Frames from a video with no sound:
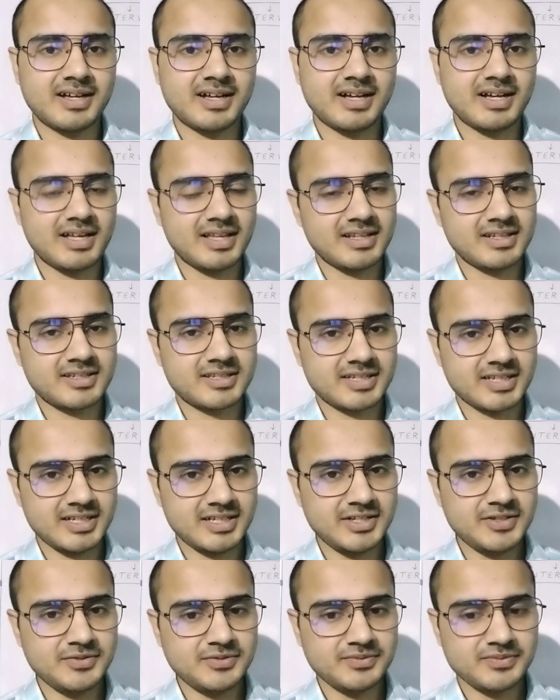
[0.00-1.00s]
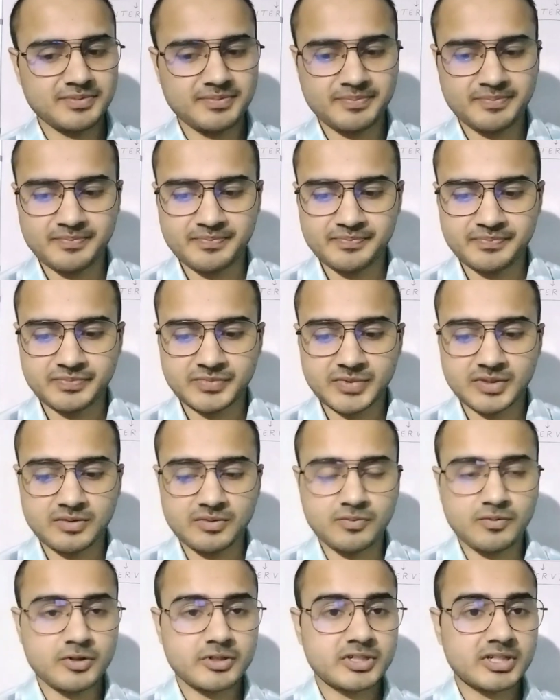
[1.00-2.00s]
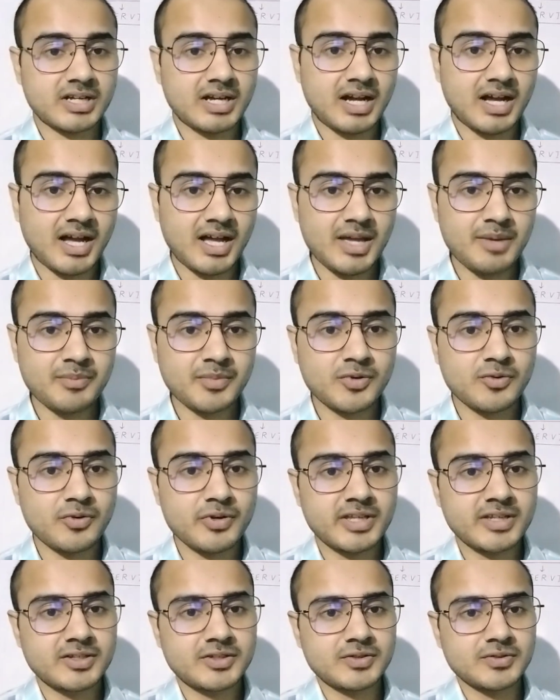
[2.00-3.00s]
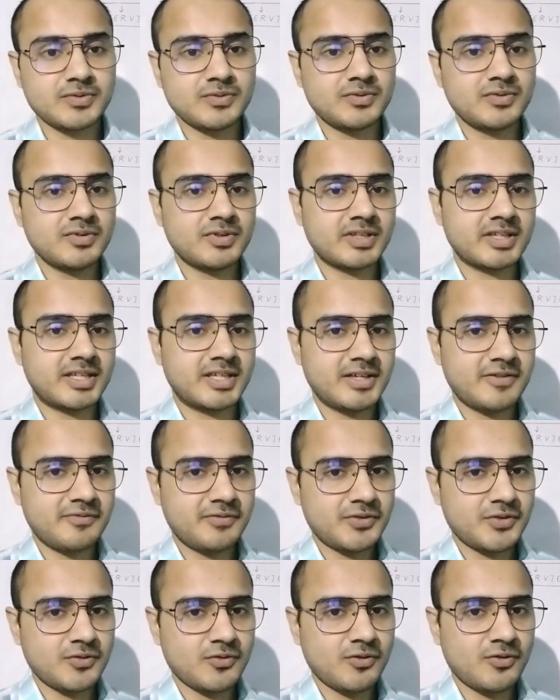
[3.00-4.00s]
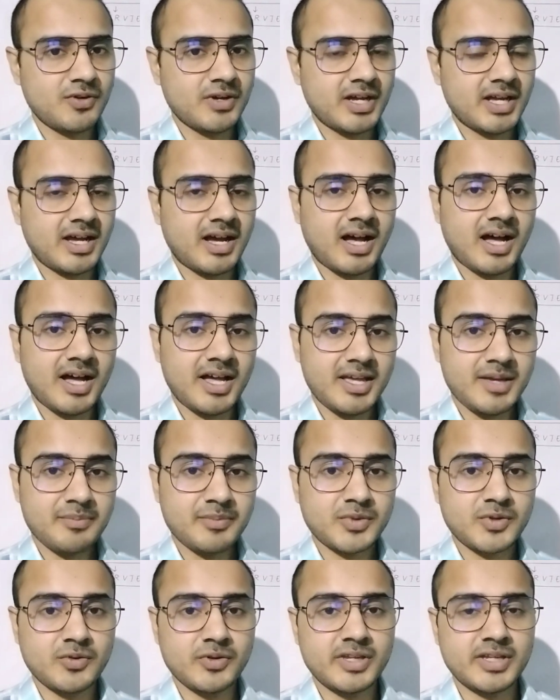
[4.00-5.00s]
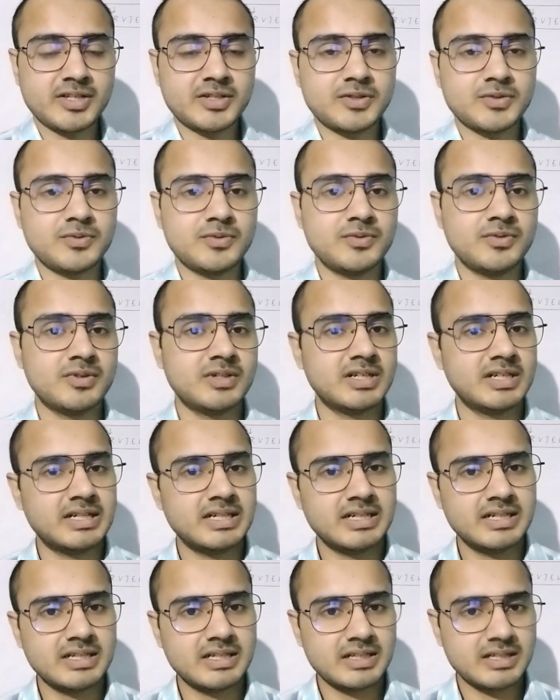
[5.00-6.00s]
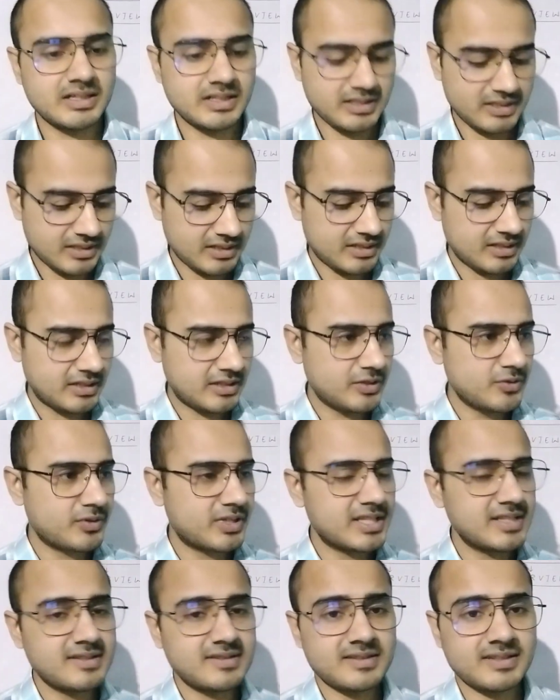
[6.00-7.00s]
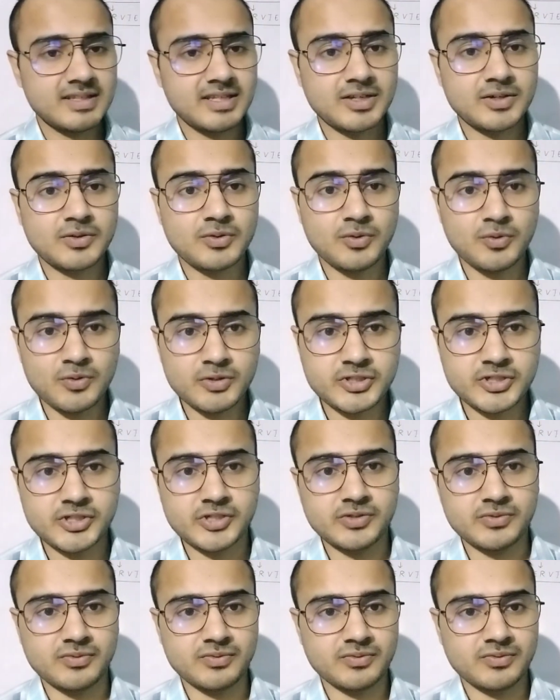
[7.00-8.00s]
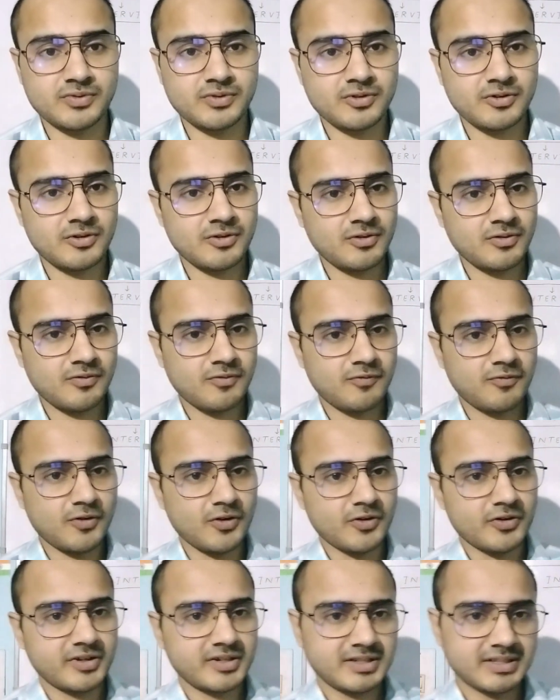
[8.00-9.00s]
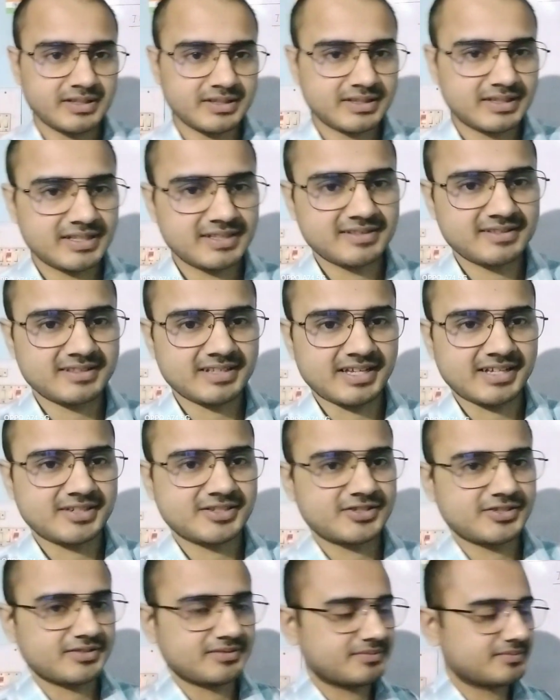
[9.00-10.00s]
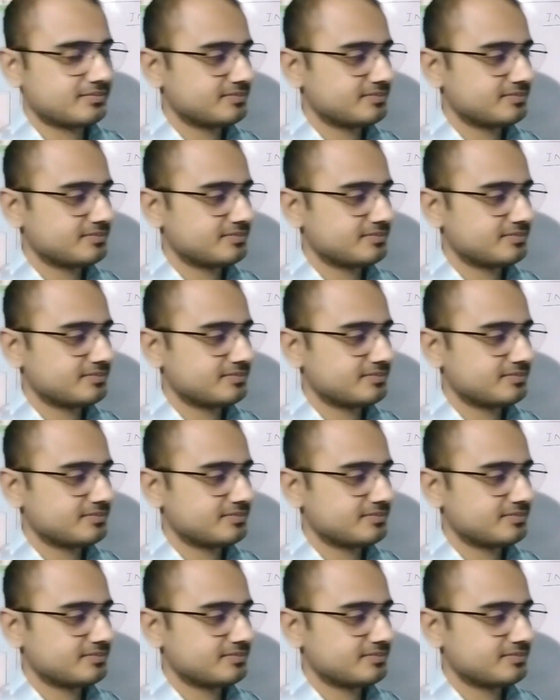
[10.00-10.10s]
I'll tell you what I am going to give you. I am going to, you can say, coach you for this section.